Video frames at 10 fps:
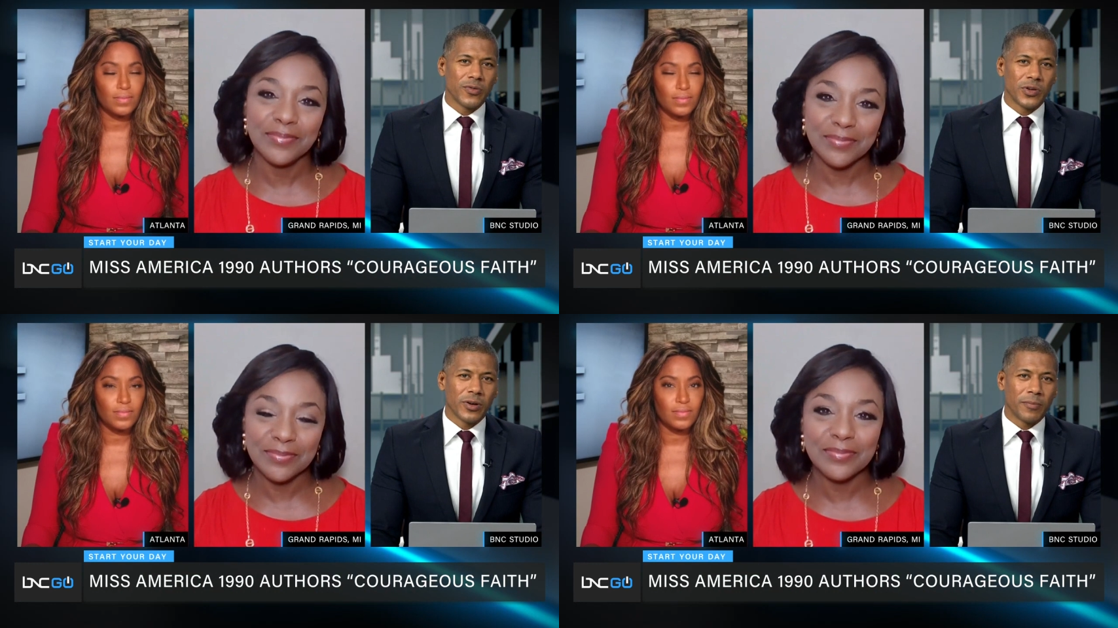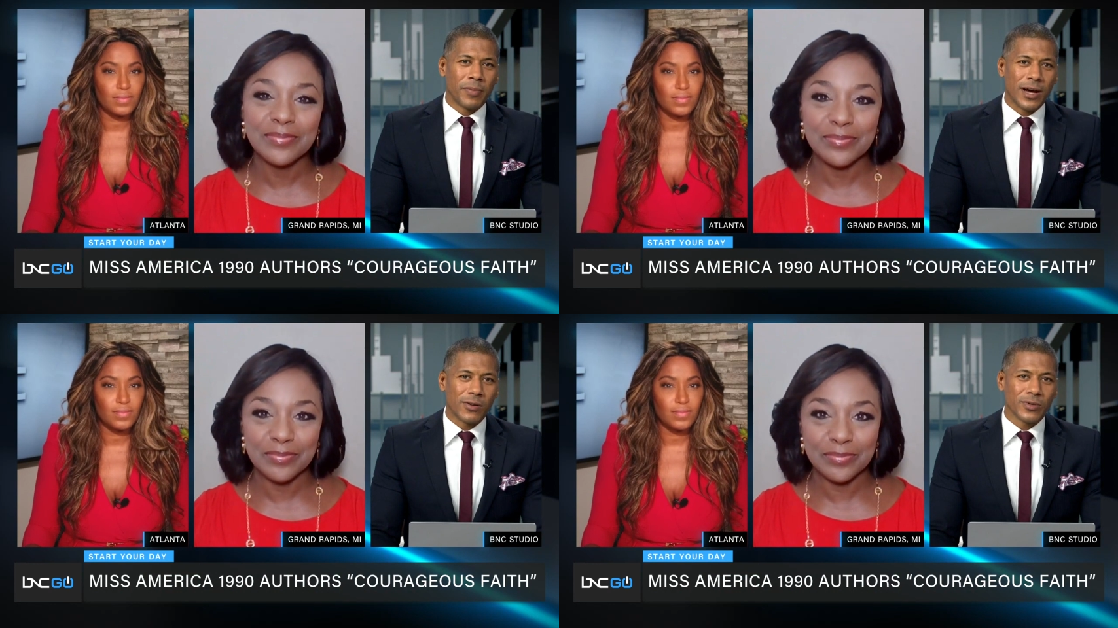Speaker 1: your
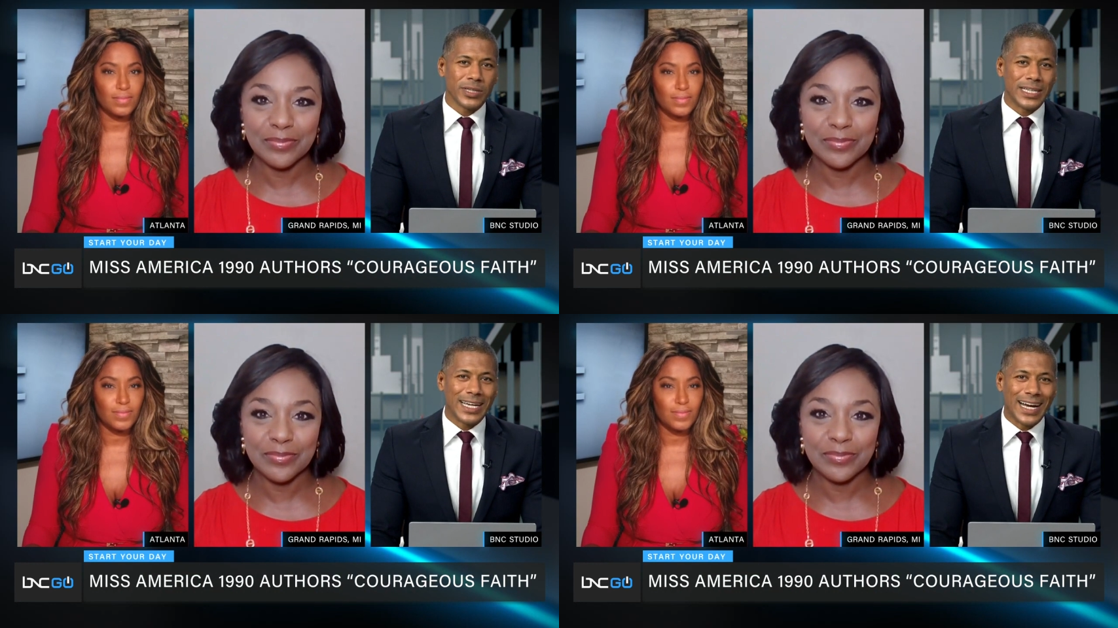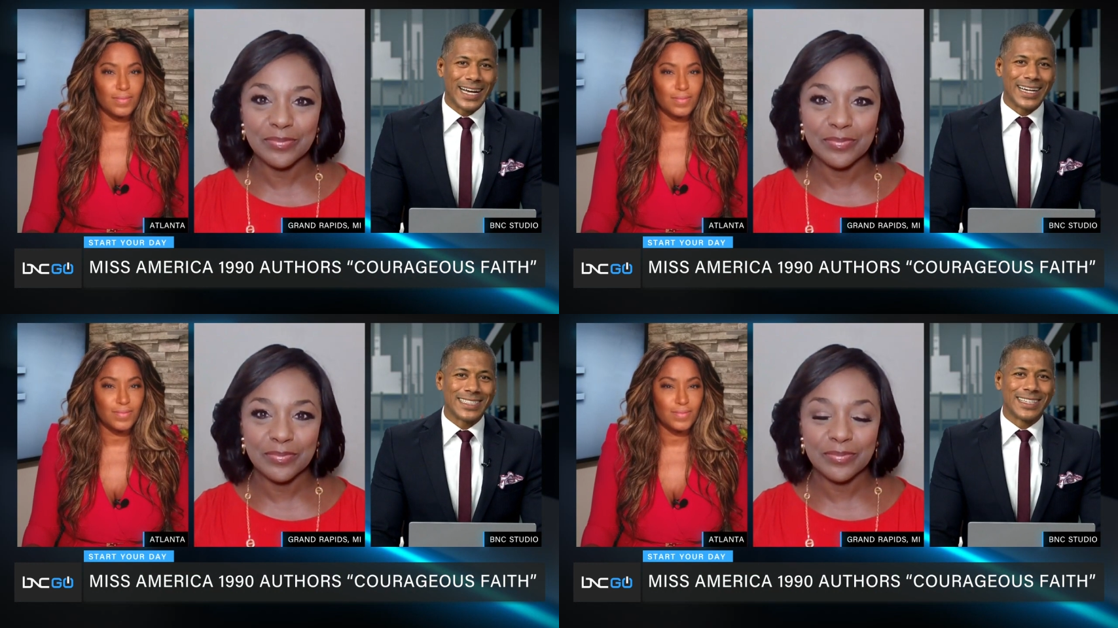empowering
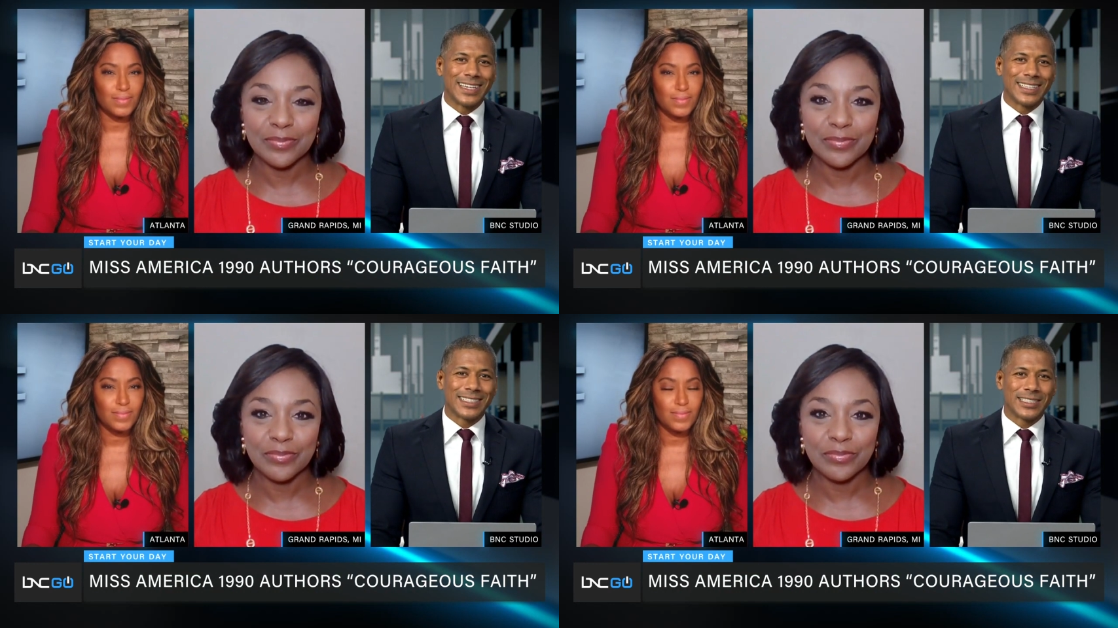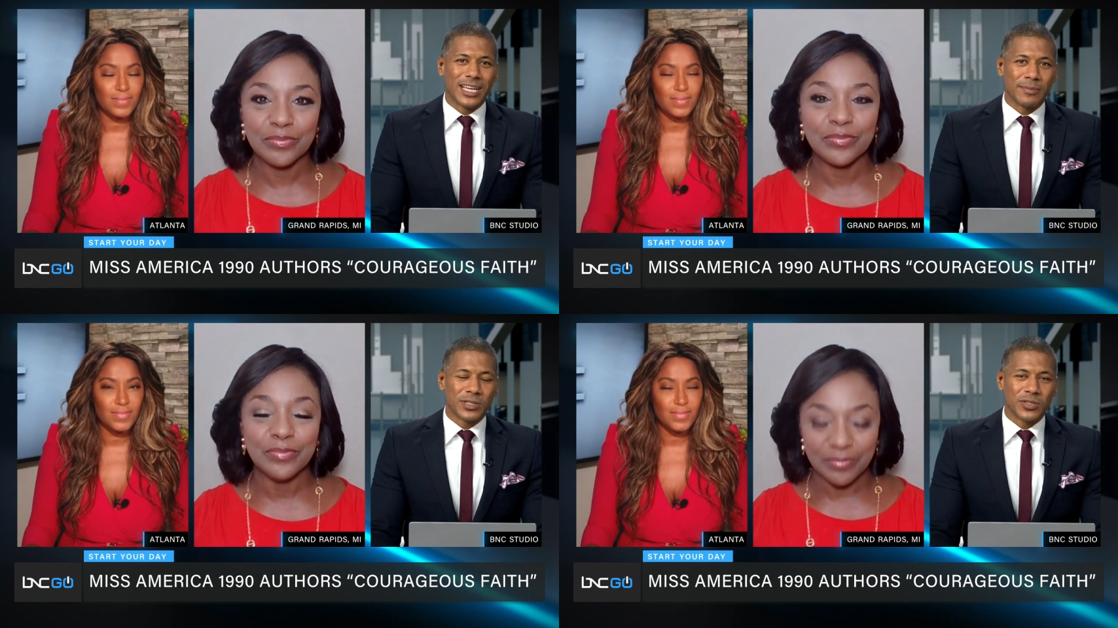guide
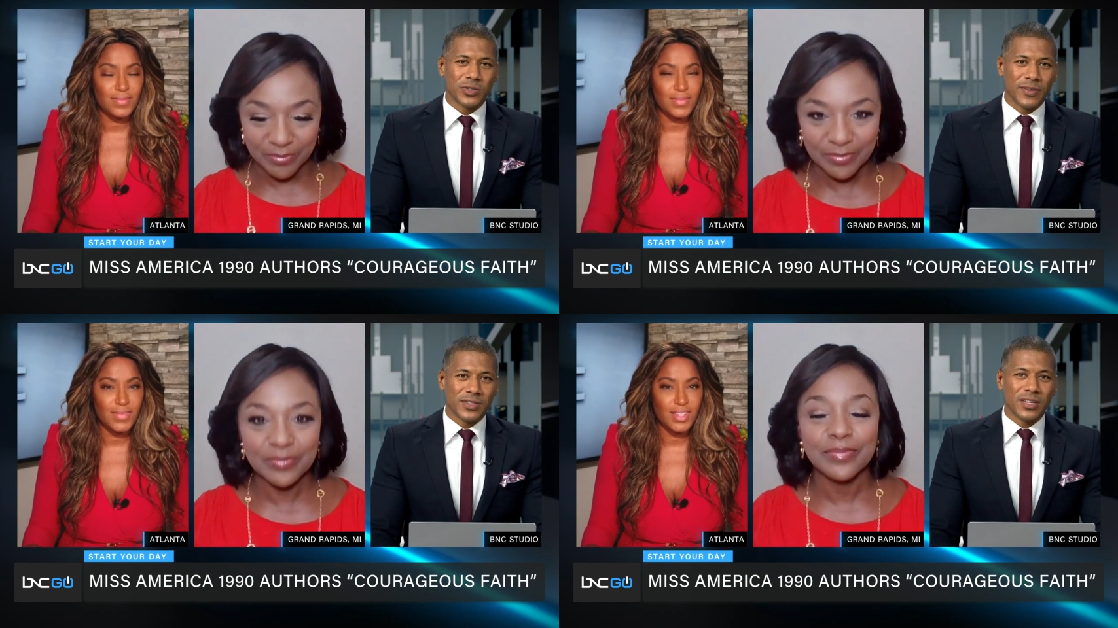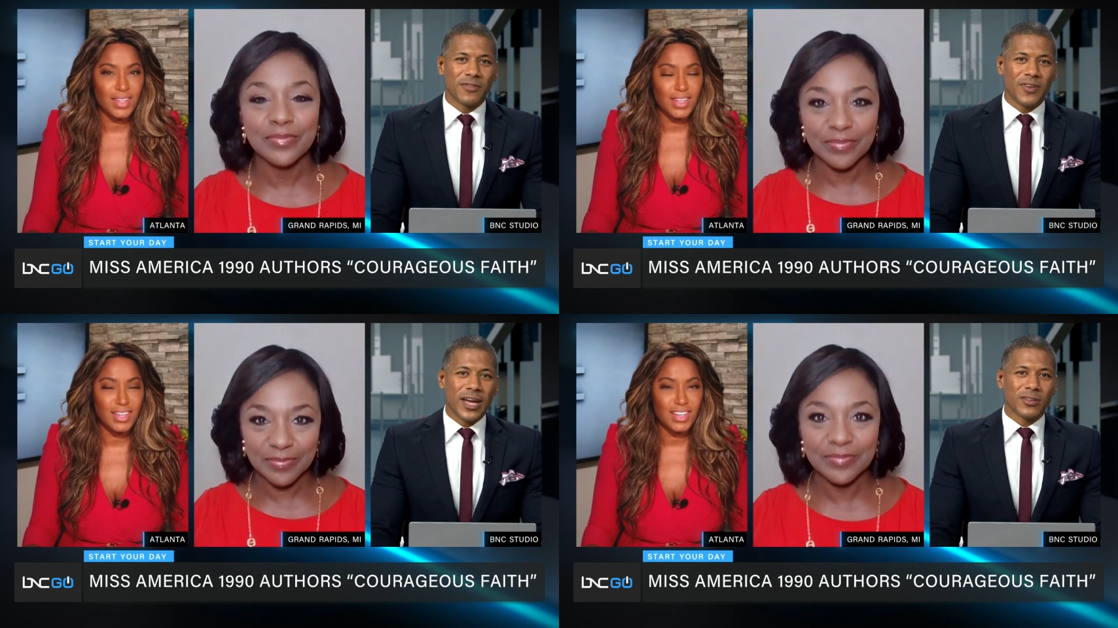steps because you have
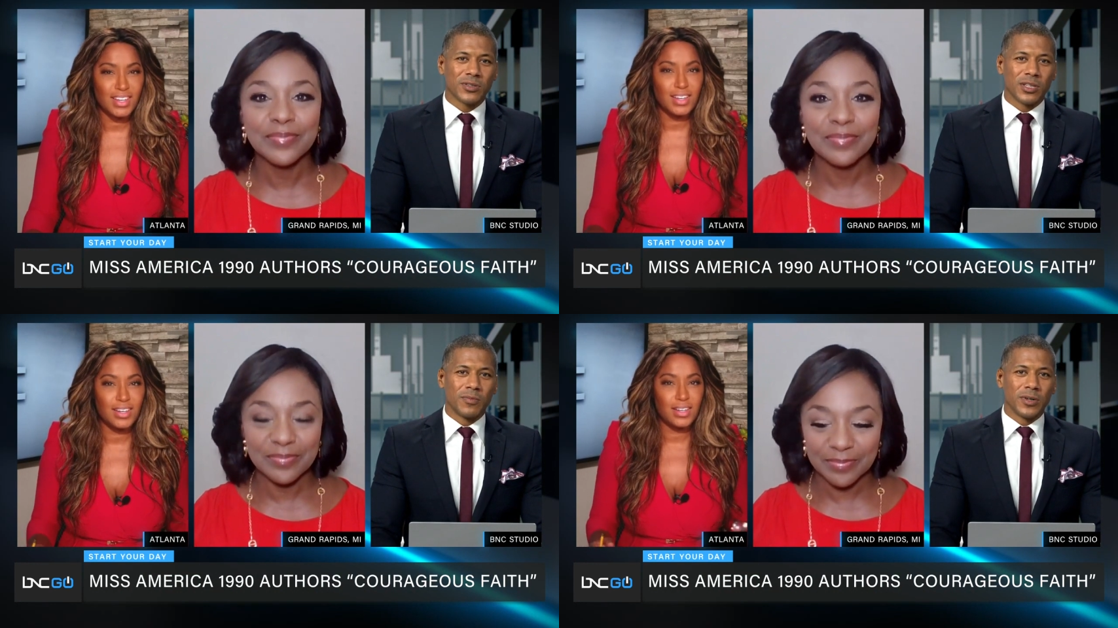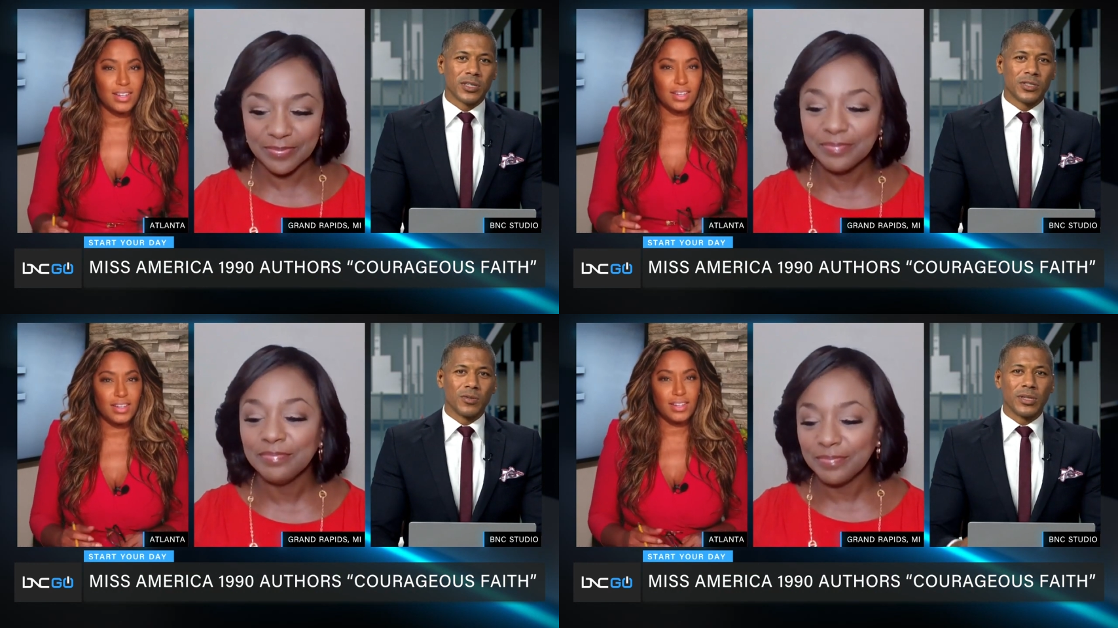10 factors in the book
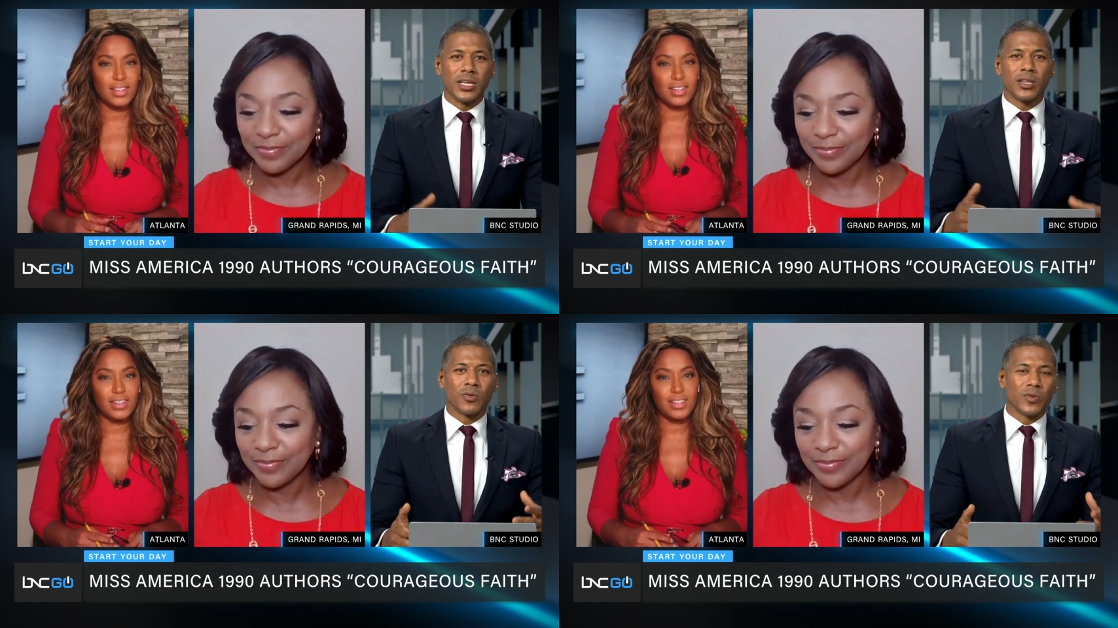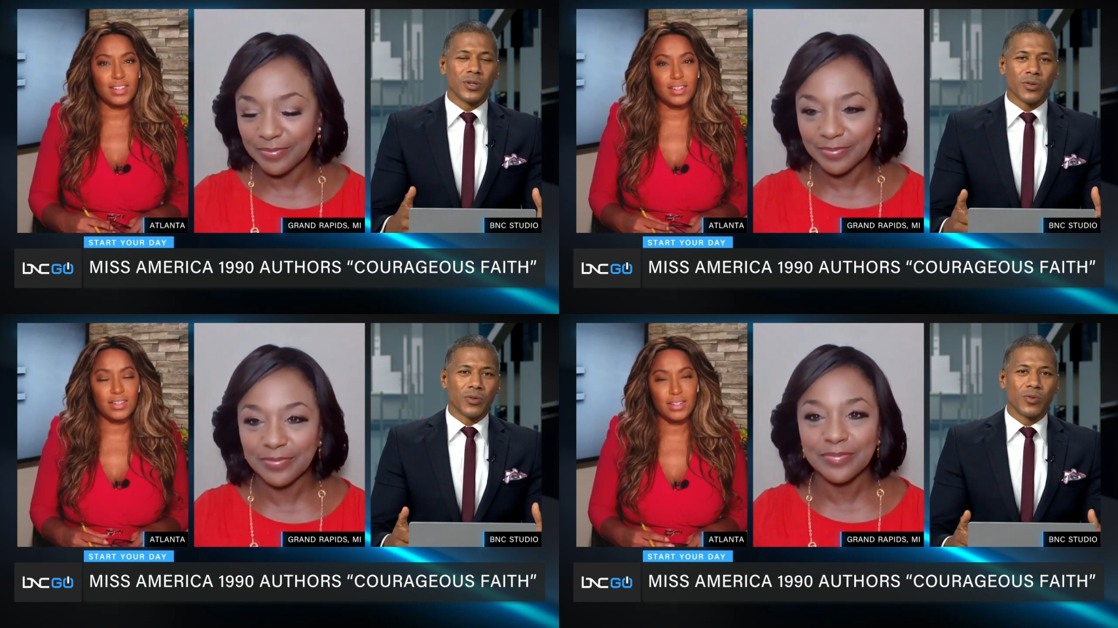that you lead the
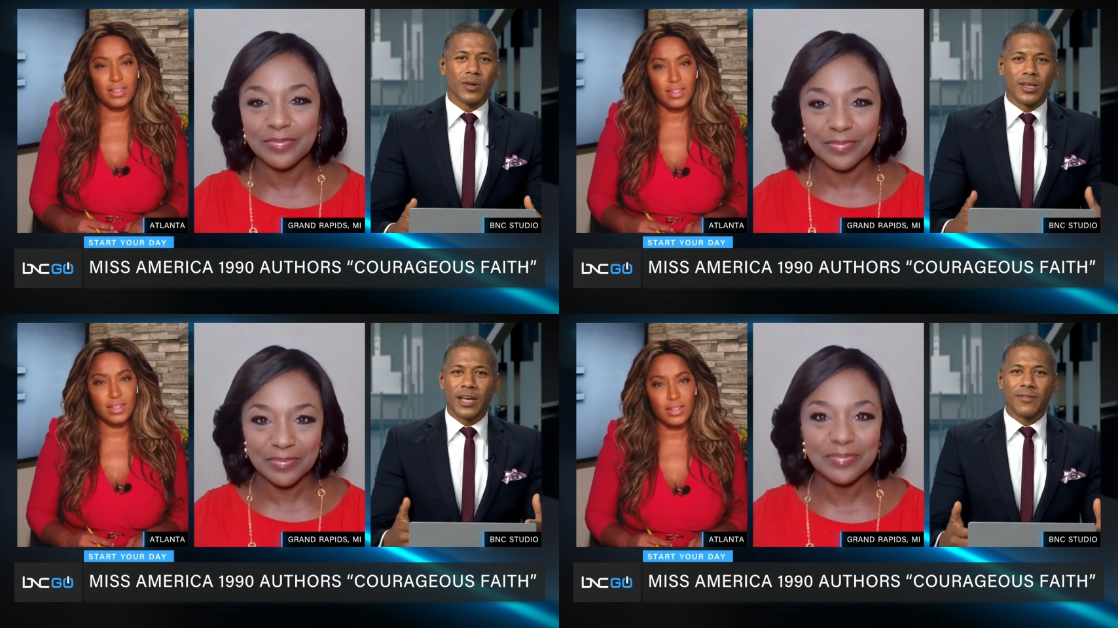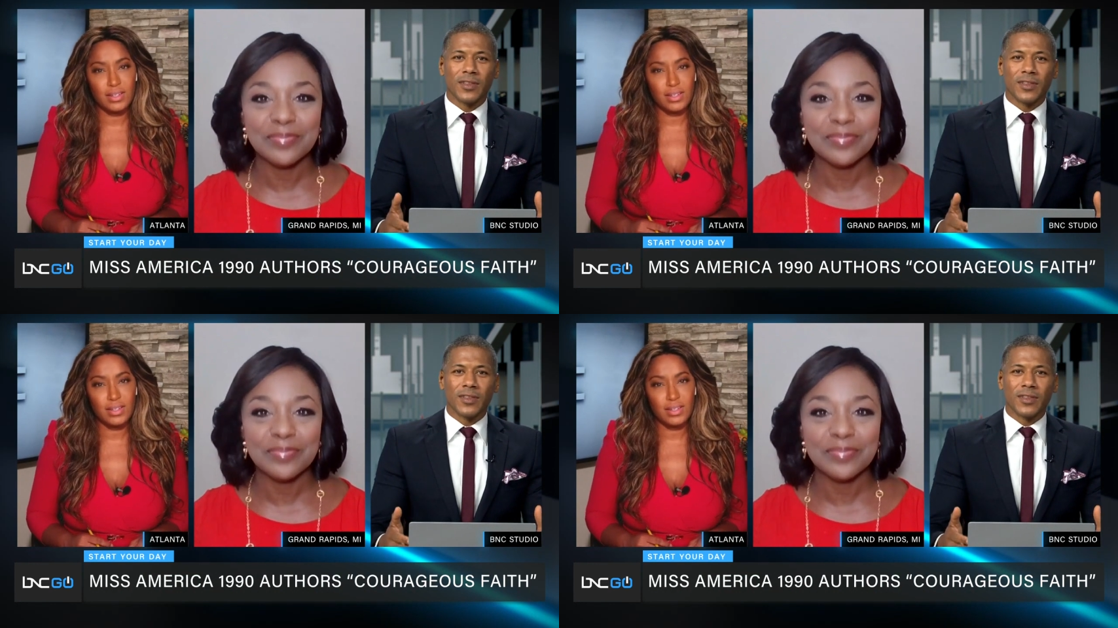reader through on life